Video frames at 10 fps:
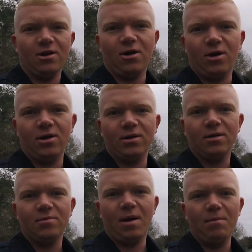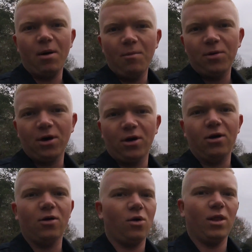on my
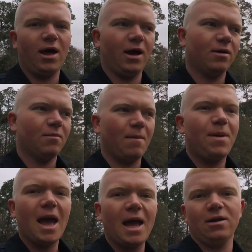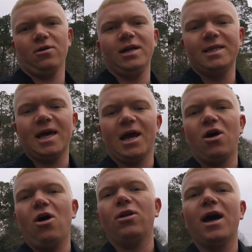bumper or like my paint or anything at all,